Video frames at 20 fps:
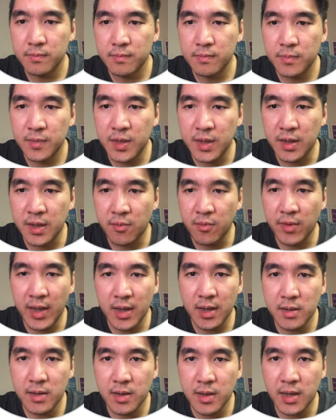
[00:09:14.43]

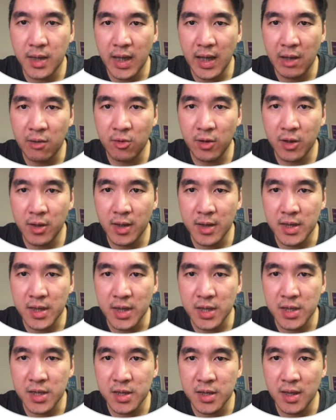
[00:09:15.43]
Generate the error
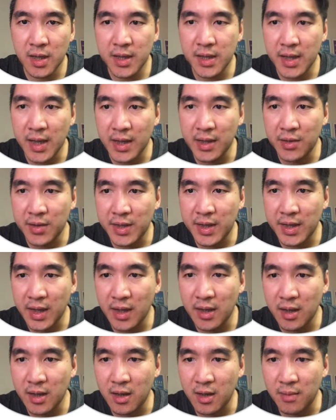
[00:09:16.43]
intentionally so that you
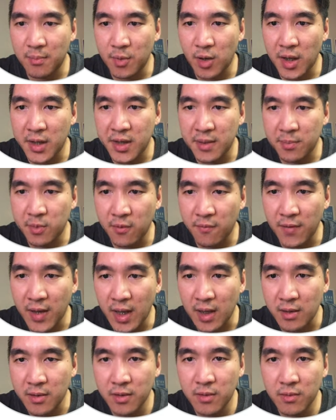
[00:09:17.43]
see the possible
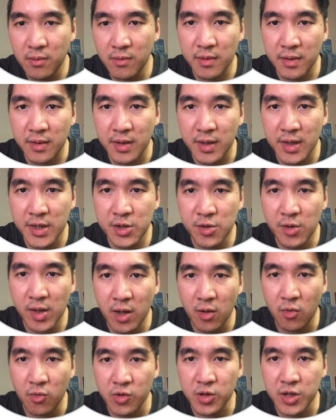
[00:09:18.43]
value. Let's
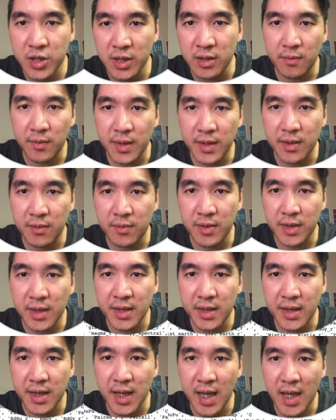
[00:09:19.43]
try ocean. What
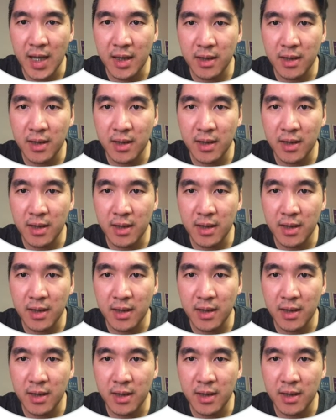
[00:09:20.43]
is that?